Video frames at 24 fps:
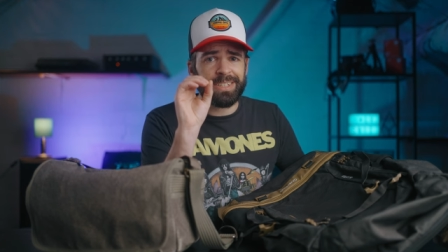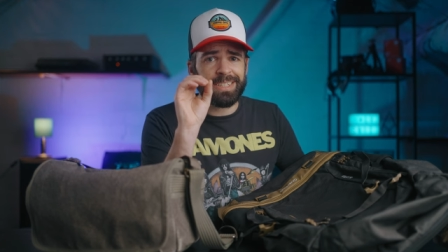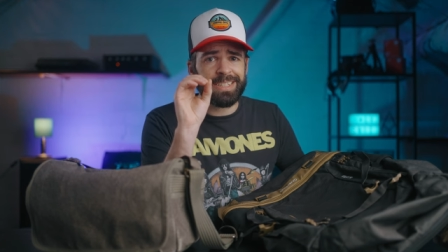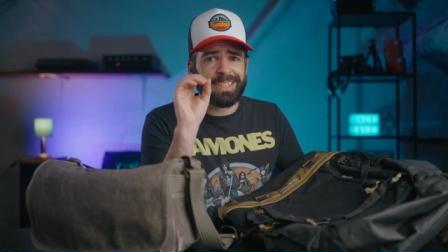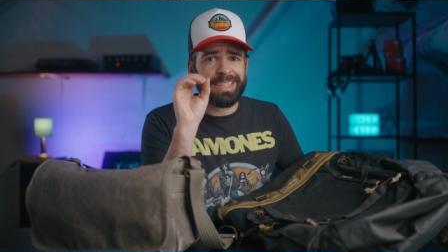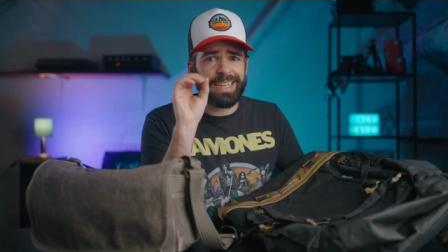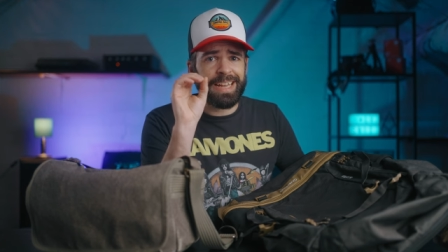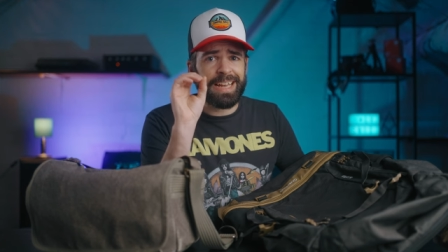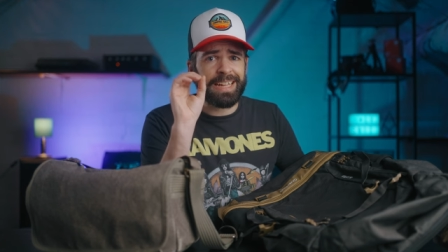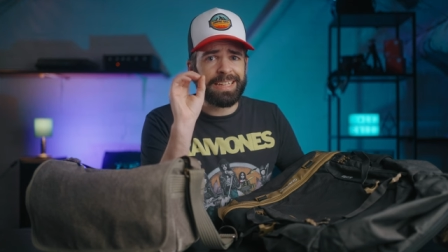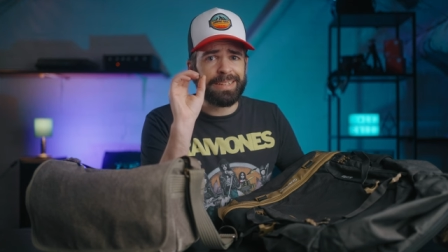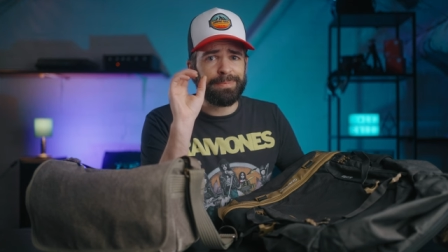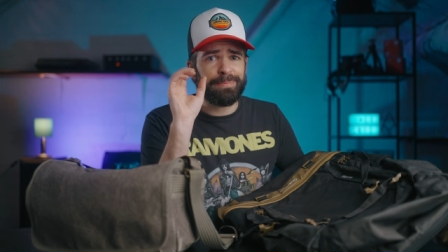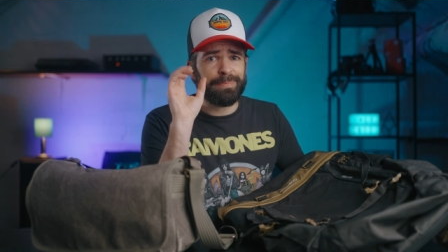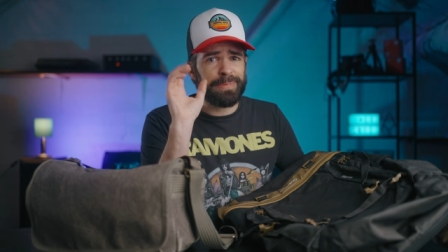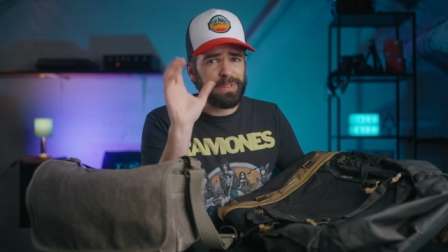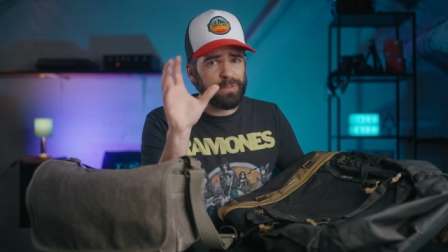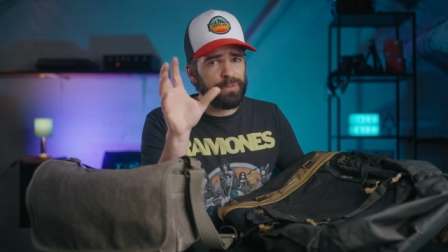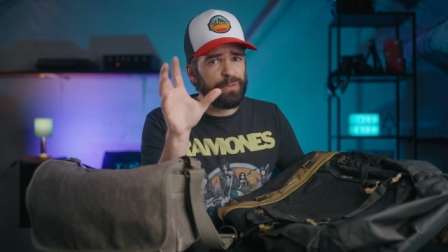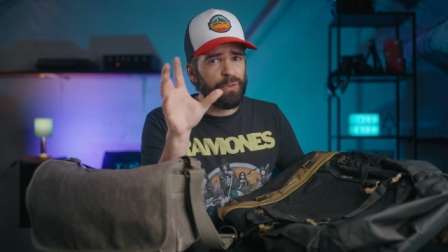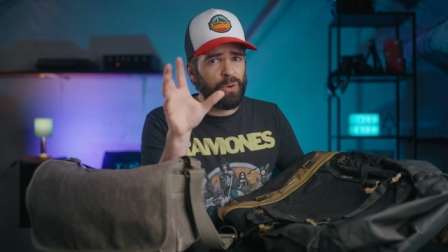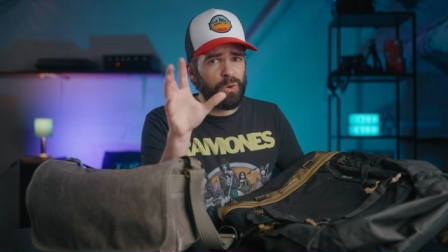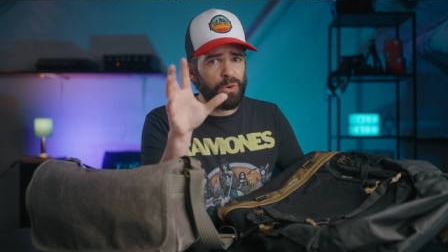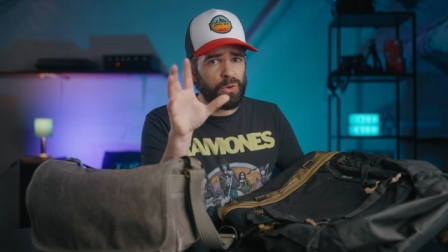than
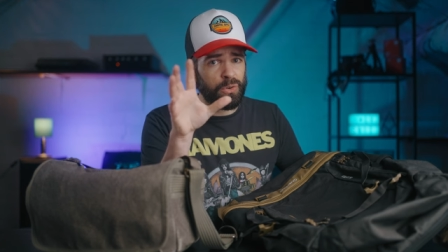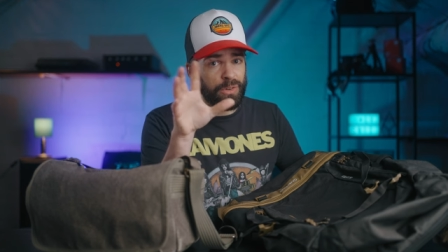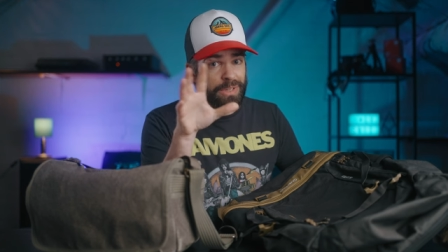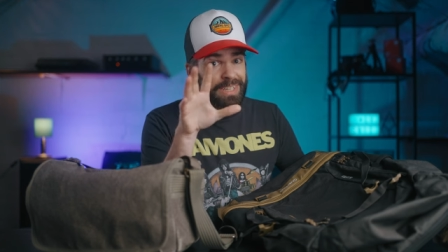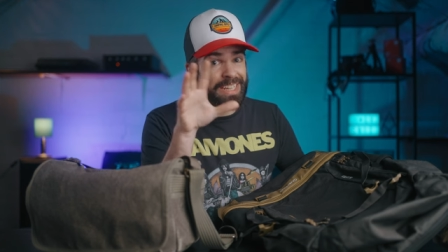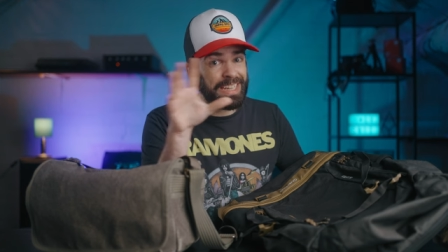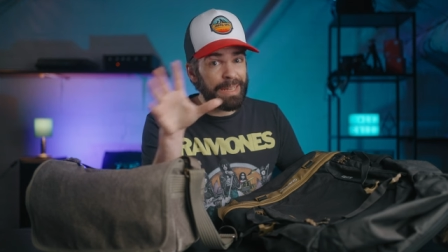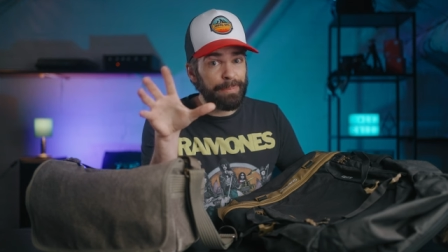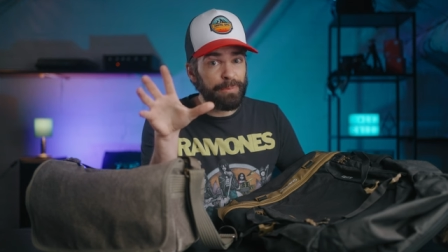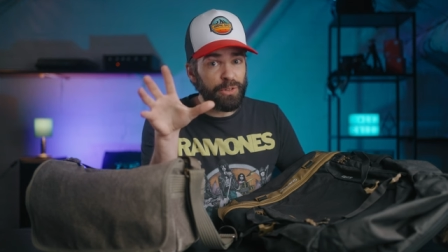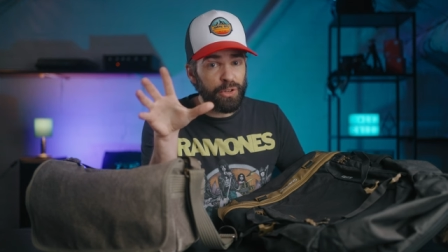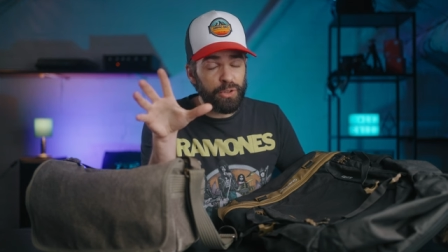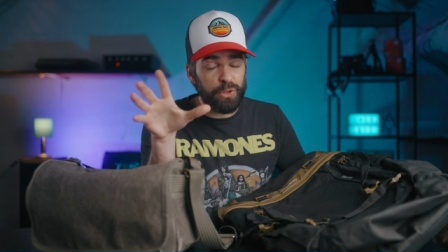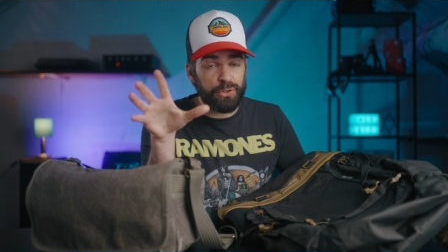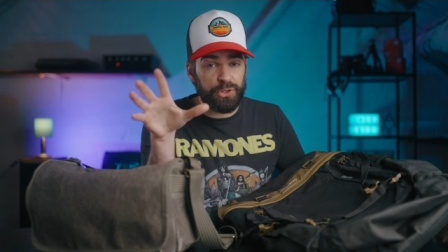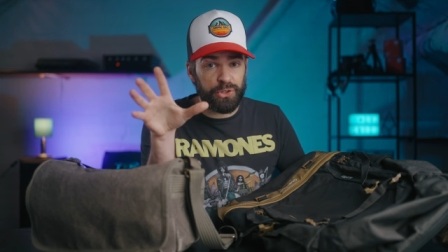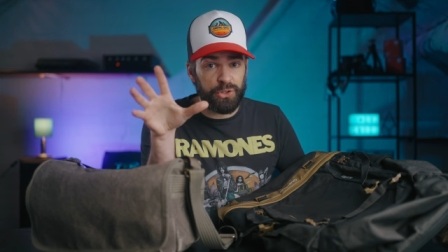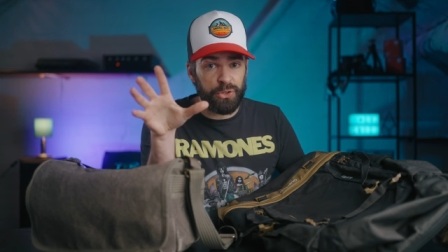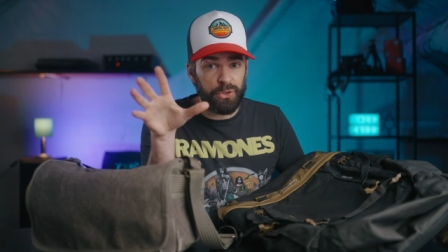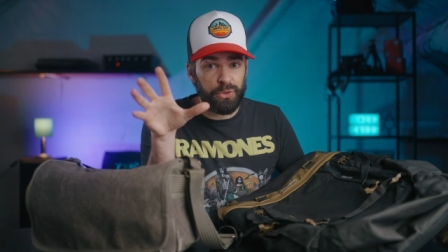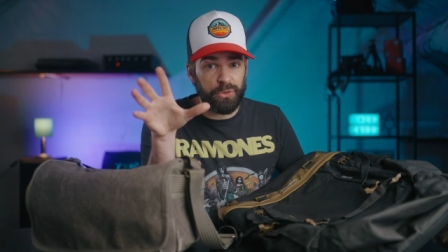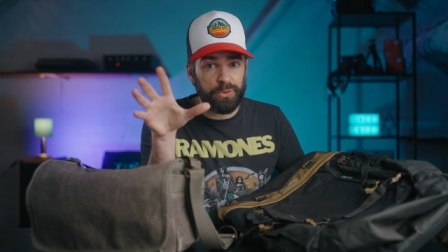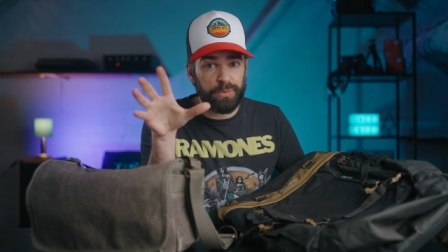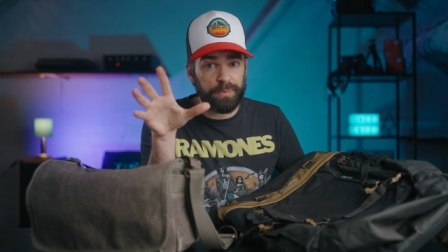before, than I'm used
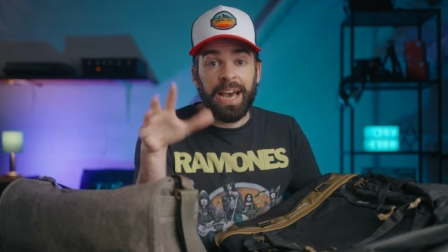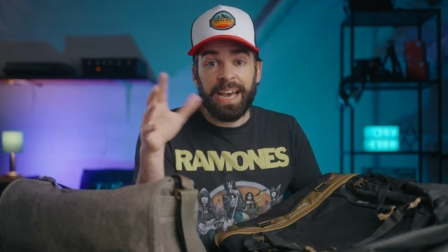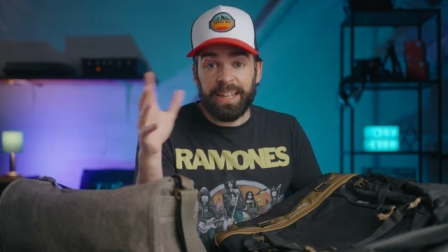to.